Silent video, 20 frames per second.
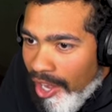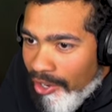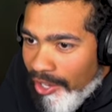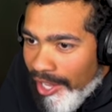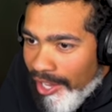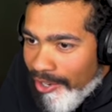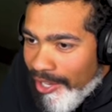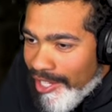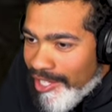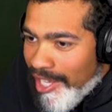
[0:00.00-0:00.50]

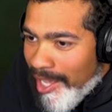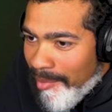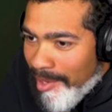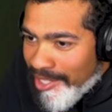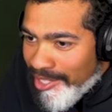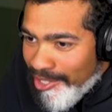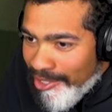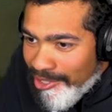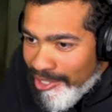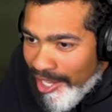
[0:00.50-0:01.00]
Okay, okay, Sam,
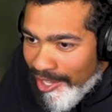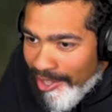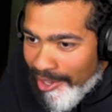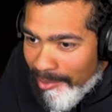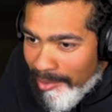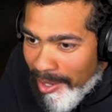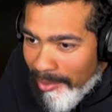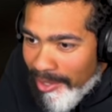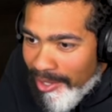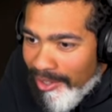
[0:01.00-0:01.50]
I see you. Stay there,
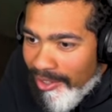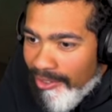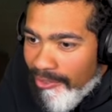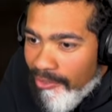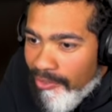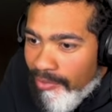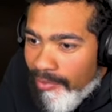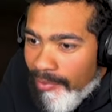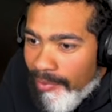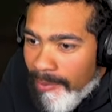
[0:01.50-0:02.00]
I'm coming.
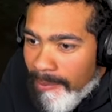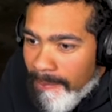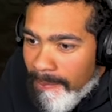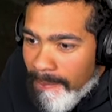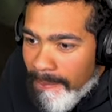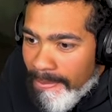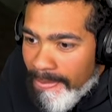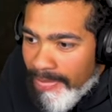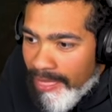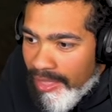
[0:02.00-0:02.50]
Or you were
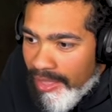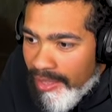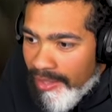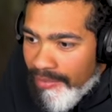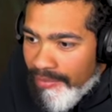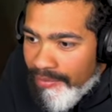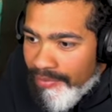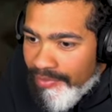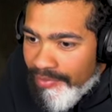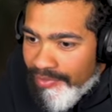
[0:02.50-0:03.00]
twerking in
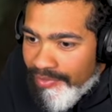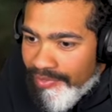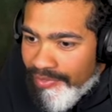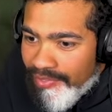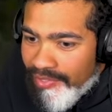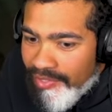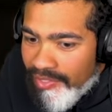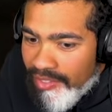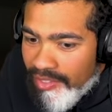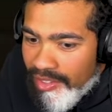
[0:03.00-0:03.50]
front of me. There you